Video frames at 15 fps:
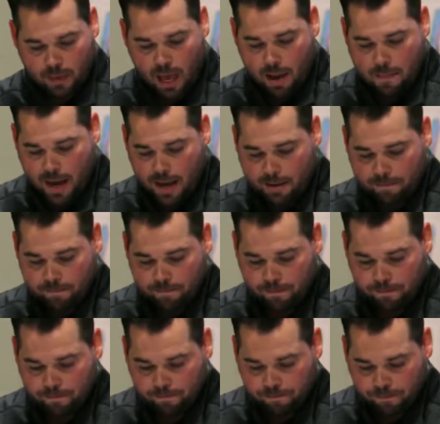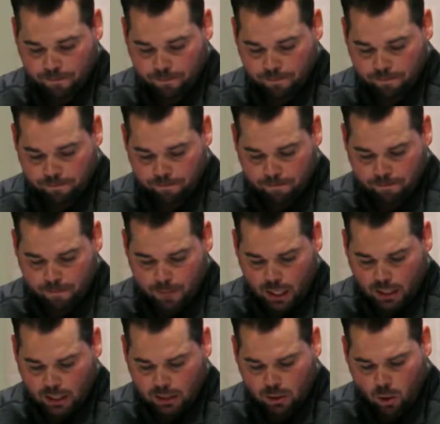Amen?
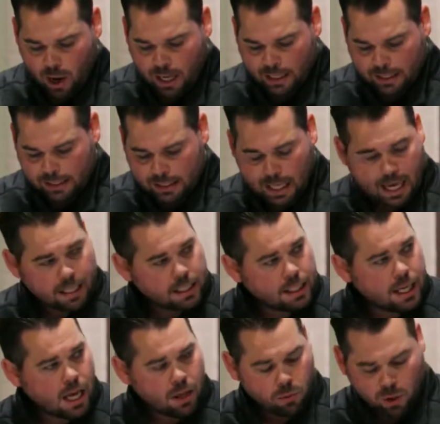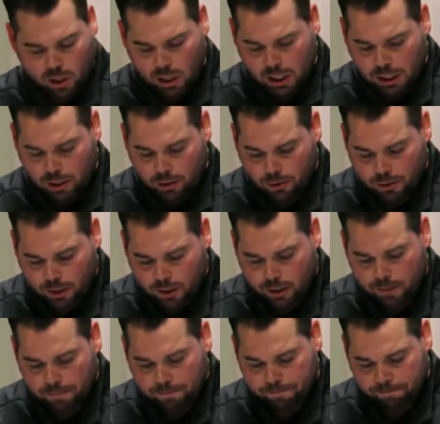Let's go ahead and stand together. We're going to close
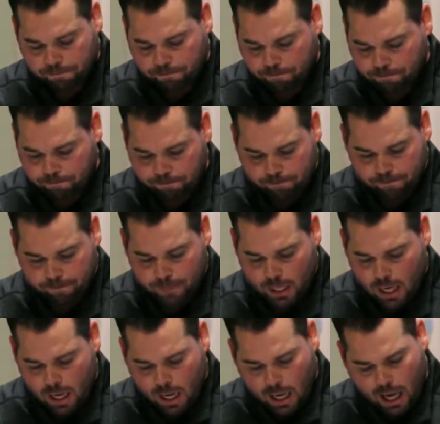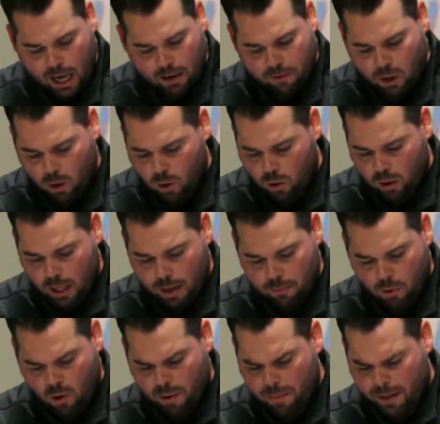here. I have a whole lot
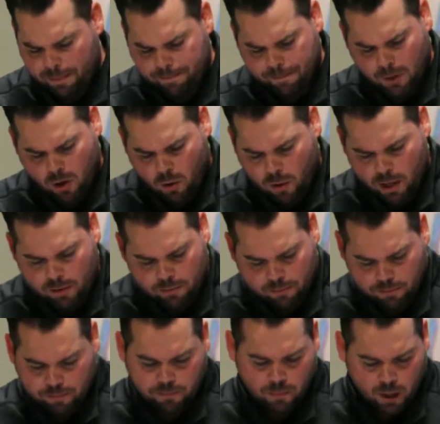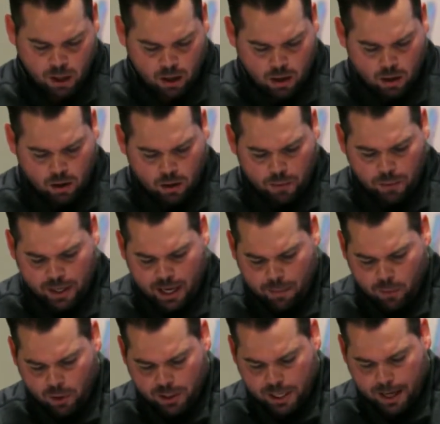more, but you know what? We
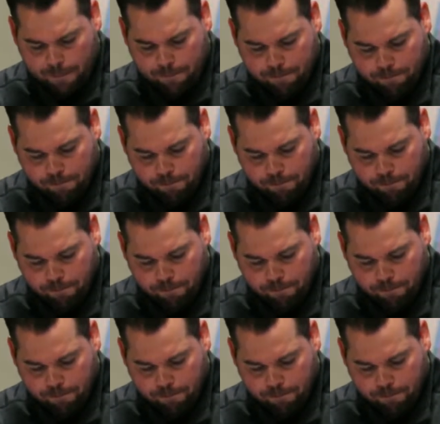got more time.